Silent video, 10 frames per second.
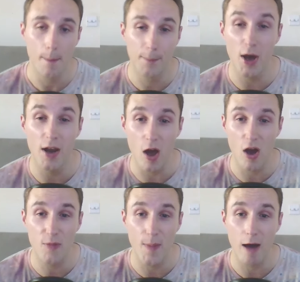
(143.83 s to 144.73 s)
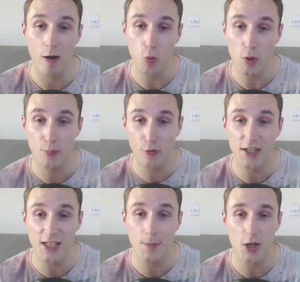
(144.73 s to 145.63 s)
but an Earth Power would
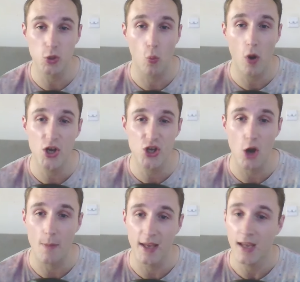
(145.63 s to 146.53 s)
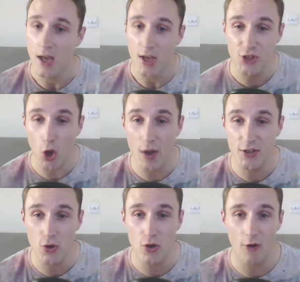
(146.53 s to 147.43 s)
pretty much one-shot me, so I
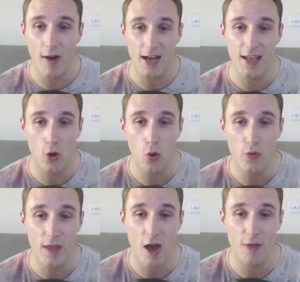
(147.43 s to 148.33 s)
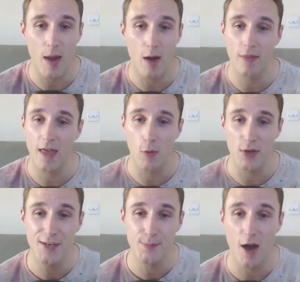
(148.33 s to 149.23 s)
do correctly call the Earth Power there,
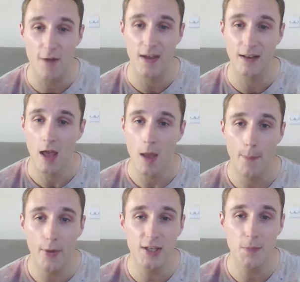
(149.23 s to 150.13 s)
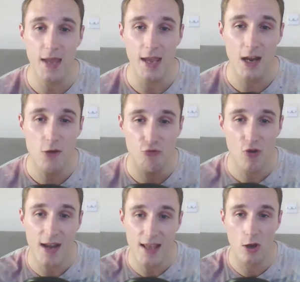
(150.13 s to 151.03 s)
which is perfect, putting me in a
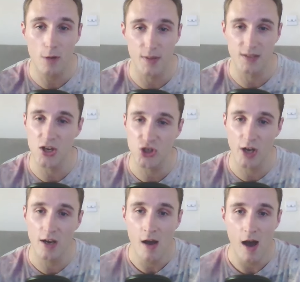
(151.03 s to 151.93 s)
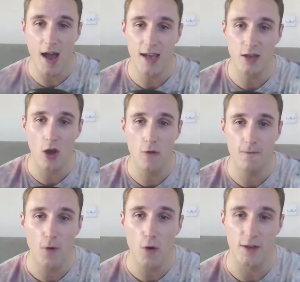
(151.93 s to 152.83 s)
really good position. I can go
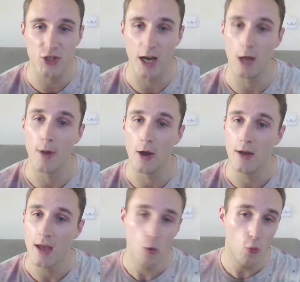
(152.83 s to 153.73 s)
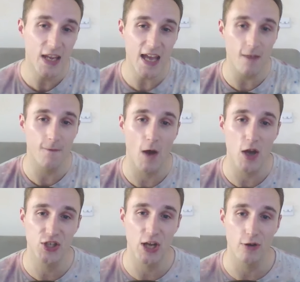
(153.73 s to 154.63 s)
for the Shadow Bone. We get the
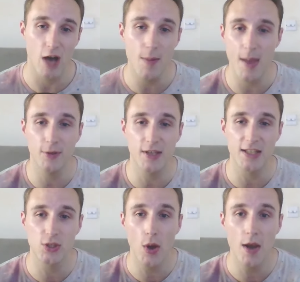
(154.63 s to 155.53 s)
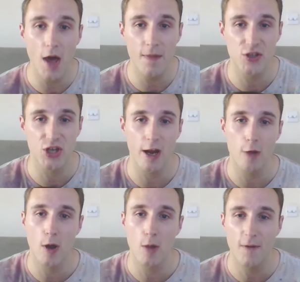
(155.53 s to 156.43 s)
first shield, I'm able to get to another
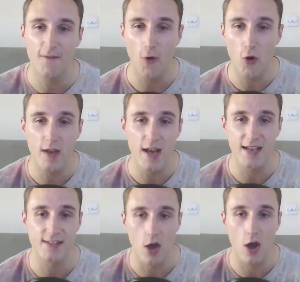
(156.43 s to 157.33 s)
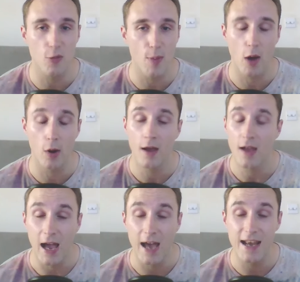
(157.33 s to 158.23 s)
Shadow Bone before the next Earth Power,
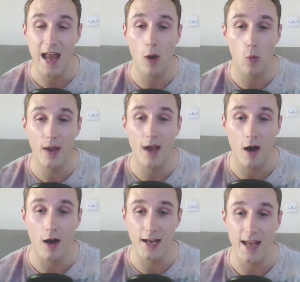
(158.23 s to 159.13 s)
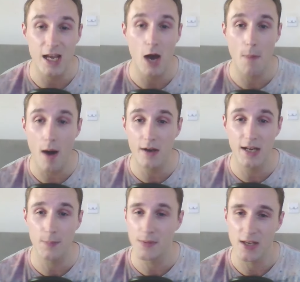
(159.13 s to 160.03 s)
and now we are in a
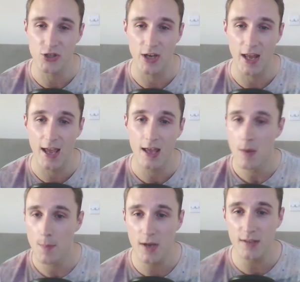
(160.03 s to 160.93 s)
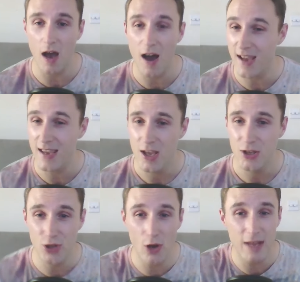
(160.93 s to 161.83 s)
commanding position here because I
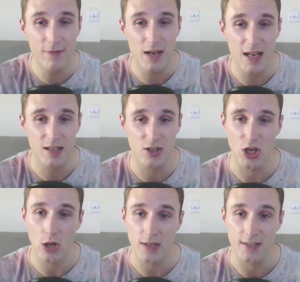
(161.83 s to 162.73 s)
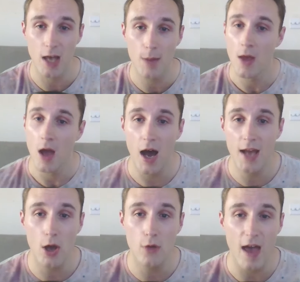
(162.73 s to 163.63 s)
don't even need to shield this up.
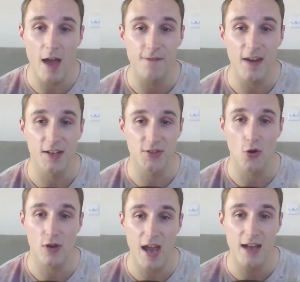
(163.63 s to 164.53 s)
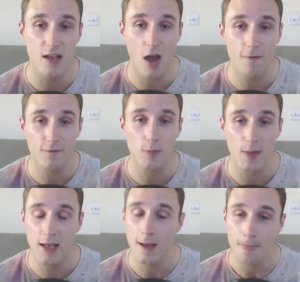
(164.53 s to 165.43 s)
I know that a Venusaur can
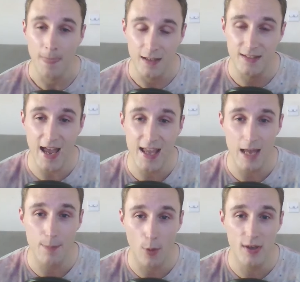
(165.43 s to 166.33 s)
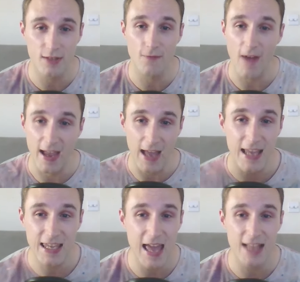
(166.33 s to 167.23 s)
comfortably tank a Poison Fang
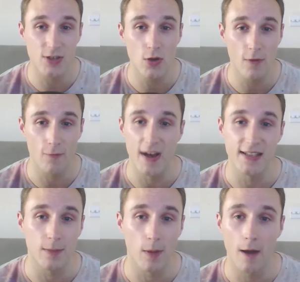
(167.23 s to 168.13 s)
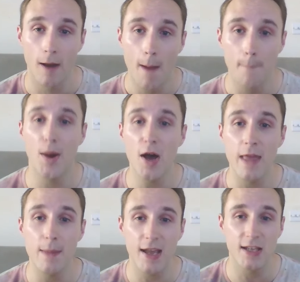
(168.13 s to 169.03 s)
and get to the Frenzy Plant, but
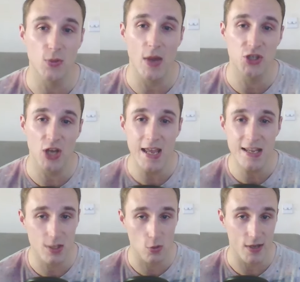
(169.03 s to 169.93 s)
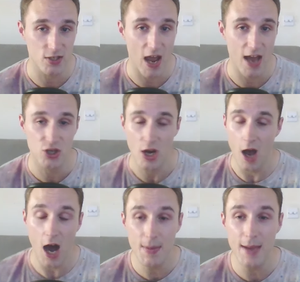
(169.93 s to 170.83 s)
they make a switch into the Whiscash.
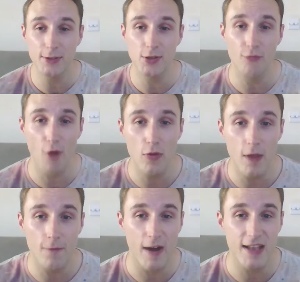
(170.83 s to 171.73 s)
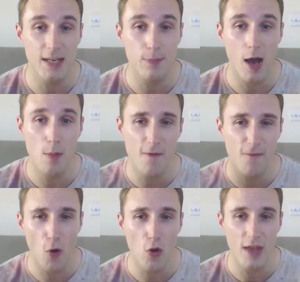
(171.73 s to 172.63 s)
I'm able to throw the Frenzy Plant
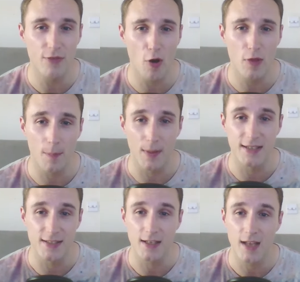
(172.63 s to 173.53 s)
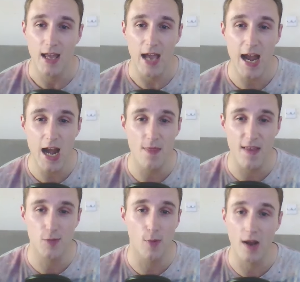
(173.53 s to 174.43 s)
before they throw the Blizzard, and at
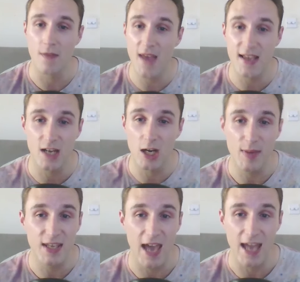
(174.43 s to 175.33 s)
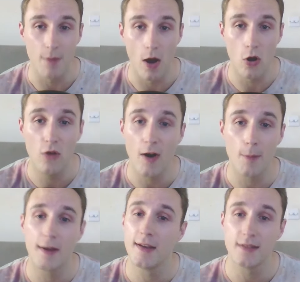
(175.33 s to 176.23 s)
this point that's going to be game over
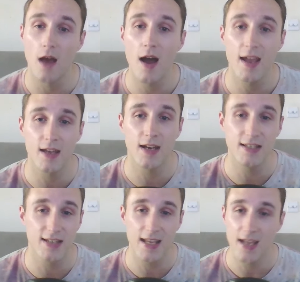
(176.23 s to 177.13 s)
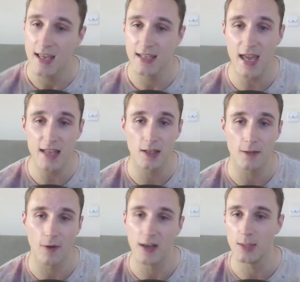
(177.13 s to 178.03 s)
because I can easily get to
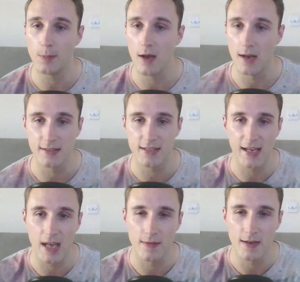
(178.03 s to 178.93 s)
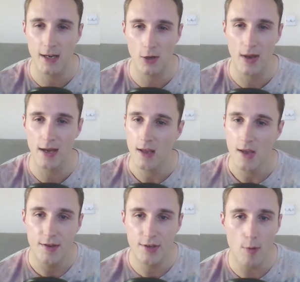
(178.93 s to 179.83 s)
the Frenzy Plant and take out the Nidoqueen,
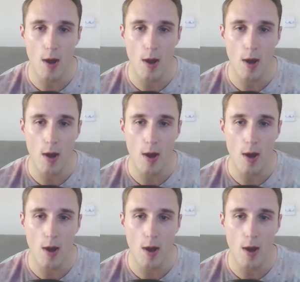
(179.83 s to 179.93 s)
so my